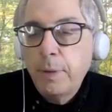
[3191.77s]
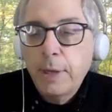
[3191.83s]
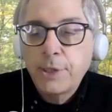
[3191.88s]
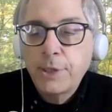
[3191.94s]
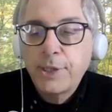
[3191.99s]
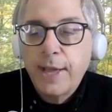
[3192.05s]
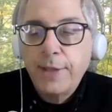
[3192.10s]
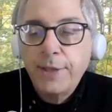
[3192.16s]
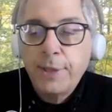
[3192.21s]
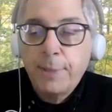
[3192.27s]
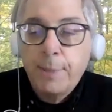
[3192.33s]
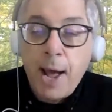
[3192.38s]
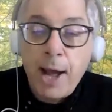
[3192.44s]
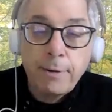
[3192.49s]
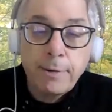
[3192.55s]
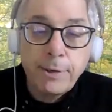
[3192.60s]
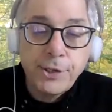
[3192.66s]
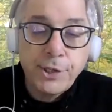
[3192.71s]
extend
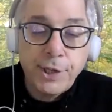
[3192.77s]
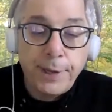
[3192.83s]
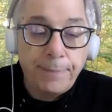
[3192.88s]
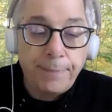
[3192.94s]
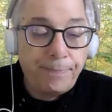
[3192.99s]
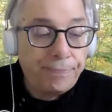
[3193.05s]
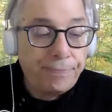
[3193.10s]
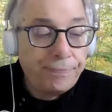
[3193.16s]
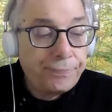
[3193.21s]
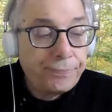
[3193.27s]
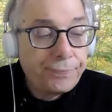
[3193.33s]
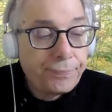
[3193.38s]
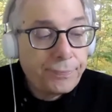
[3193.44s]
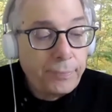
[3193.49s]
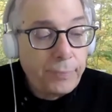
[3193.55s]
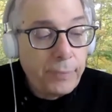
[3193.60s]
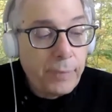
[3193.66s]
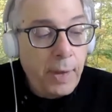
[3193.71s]
democracy.
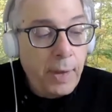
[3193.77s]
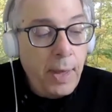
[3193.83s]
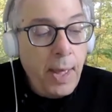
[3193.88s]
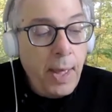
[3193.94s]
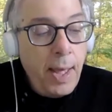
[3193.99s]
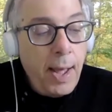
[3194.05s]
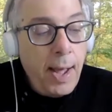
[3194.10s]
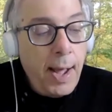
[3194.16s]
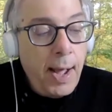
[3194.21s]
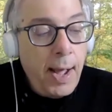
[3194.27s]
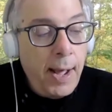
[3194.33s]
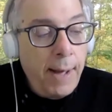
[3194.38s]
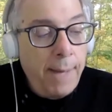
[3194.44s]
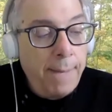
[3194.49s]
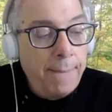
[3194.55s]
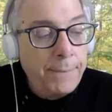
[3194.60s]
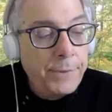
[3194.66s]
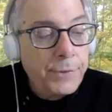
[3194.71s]

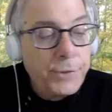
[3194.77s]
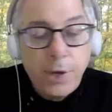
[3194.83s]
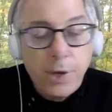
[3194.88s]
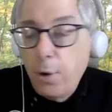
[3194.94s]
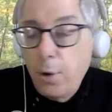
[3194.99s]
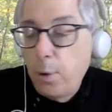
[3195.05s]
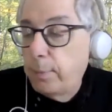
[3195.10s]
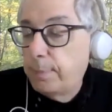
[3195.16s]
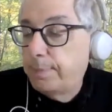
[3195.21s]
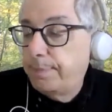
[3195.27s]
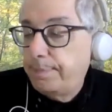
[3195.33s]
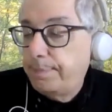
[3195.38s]
Um, so